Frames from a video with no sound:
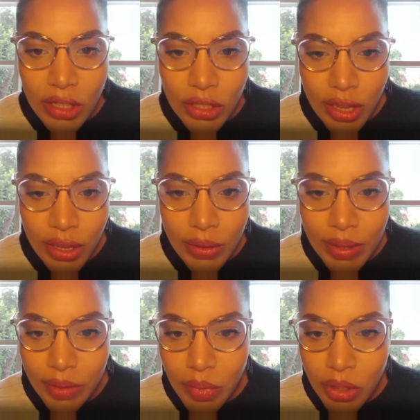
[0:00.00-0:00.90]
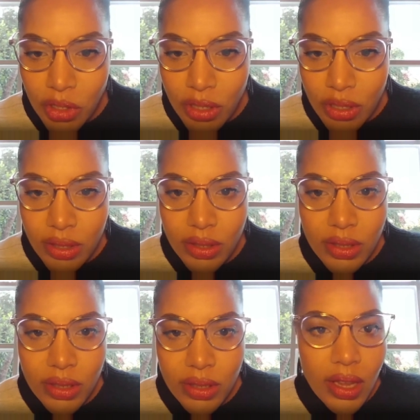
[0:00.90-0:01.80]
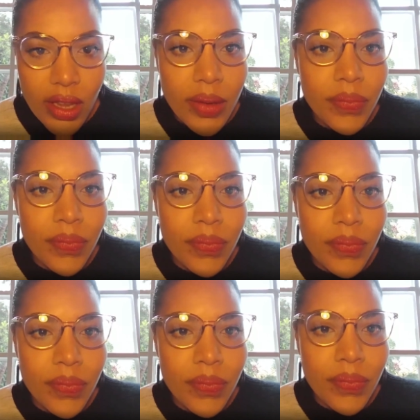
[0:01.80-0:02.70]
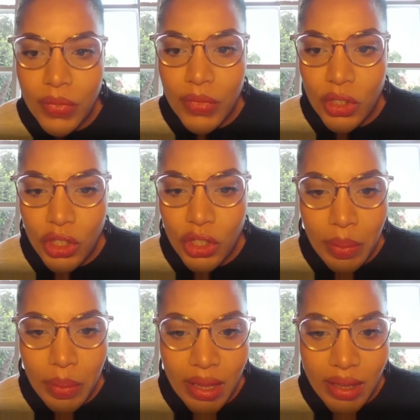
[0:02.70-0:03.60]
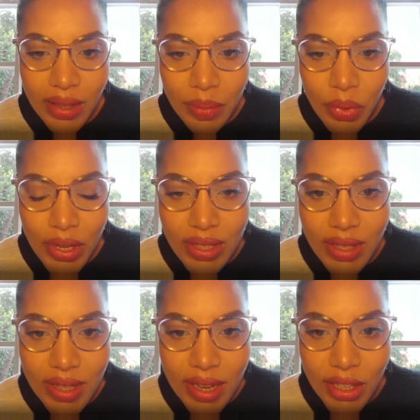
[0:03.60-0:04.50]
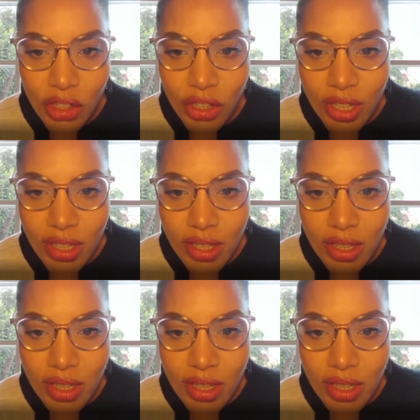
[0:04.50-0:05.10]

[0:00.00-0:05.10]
So let me just share my presentation.